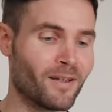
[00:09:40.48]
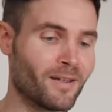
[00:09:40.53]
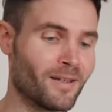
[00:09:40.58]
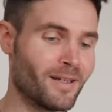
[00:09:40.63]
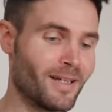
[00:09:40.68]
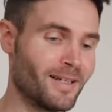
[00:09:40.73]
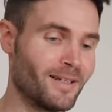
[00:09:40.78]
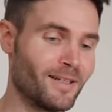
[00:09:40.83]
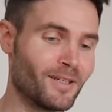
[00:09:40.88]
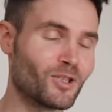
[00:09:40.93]

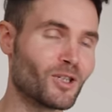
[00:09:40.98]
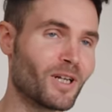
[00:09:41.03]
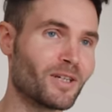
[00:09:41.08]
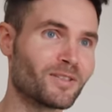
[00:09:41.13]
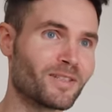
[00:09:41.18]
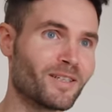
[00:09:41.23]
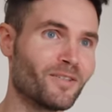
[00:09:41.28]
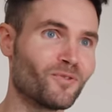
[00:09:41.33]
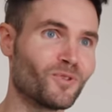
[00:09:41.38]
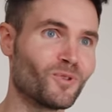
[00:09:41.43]
and it just
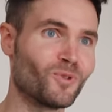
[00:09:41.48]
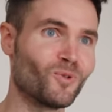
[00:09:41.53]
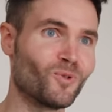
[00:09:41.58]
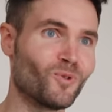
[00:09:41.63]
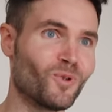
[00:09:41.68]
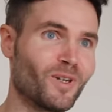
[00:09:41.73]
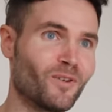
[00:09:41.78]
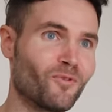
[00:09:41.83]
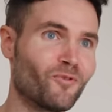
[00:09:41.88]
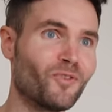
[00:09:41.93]
gives you
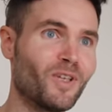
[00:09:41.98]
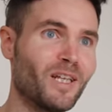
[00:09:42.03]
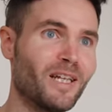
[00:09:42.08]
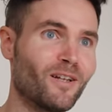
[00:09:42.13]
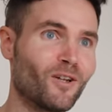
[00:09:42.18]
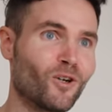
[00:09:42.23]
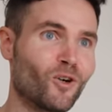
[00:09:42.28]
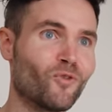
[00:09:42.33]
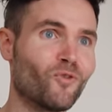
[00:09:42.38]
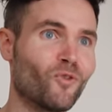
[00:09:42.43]
a feeling
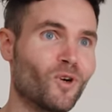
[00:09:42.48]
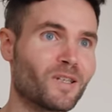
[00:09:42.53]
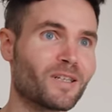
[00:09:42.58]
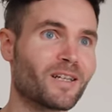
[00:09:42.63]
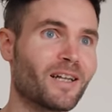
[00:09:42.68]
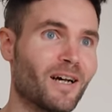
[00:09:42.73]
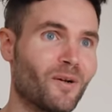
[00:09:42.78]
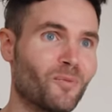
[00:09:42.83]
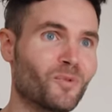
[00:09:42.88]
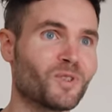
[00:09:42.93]
of what
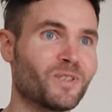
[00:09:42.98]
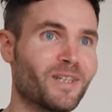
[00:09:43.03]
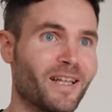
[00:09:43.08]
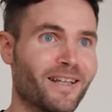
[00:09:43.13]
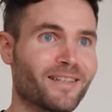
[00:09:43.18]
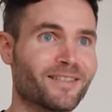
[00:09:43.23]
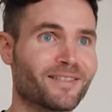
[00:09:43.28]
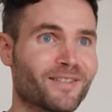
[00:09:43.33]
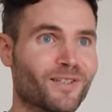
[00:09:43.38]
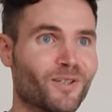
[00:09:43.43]
comes
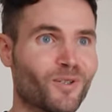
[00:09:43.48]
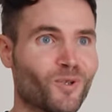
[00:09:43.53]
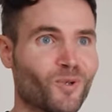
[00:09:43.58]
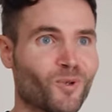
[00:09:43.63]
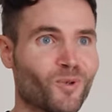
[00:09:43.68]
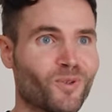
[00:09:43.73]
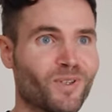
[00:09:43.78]
next, you know.